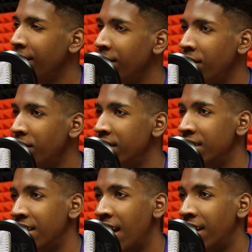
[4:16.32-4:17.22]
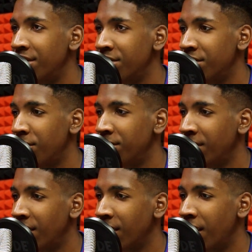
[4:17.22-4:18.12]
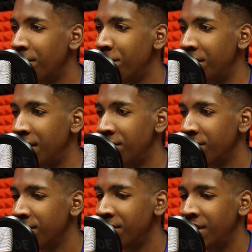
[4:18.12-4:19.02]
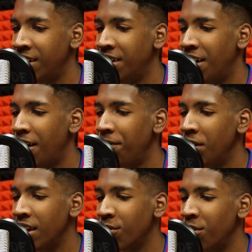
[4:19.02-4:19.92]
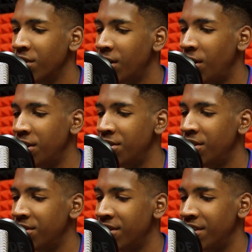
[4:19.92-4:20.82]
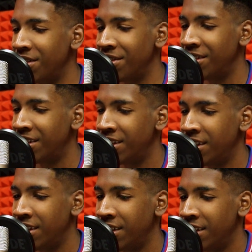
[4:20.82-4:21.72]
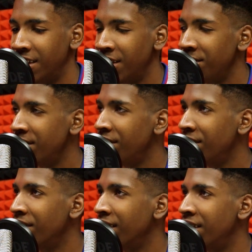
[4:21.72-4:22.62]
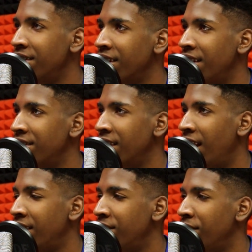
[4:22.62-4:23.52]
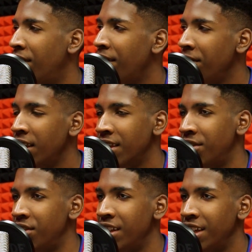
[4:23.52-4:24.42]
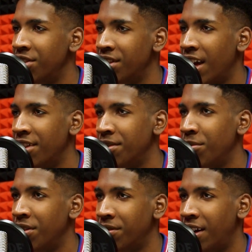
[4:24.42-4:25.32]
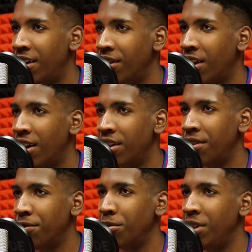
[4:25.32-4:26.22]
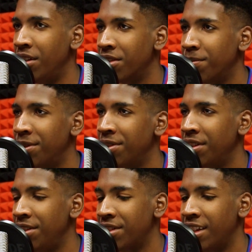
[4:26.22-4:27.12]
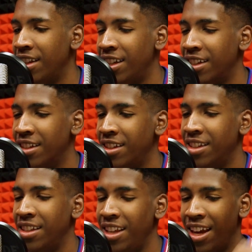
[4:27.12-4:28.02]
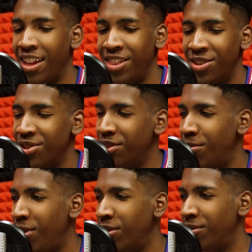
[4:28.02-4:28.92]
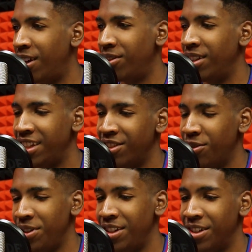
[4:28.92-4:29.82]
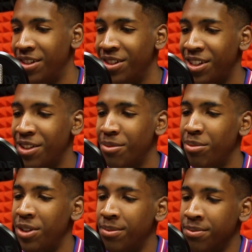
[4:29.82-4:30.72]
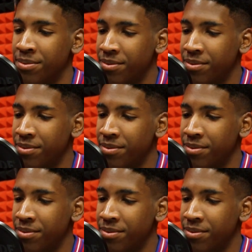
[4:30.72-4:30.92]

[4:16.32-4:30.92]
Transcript: even though it has shown a lot of potential, I feel like with college, there's still good sides to that too. And I feel like the G League just hasn't been around long enough for me to explicitly say like, yeah, this is the better route, like go here. But